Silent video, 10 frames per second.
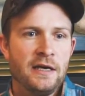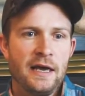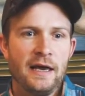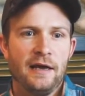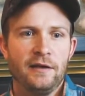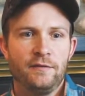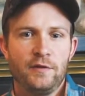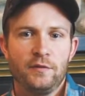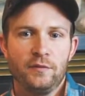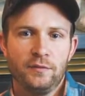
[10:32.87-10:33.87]
And if
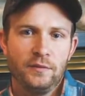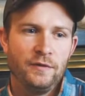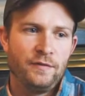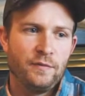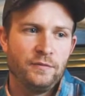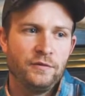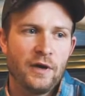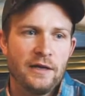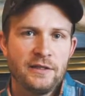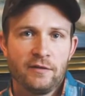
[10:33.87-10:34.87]
you
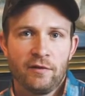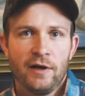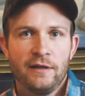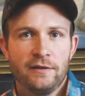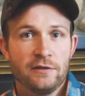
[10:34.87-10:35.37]
draw a general hunt,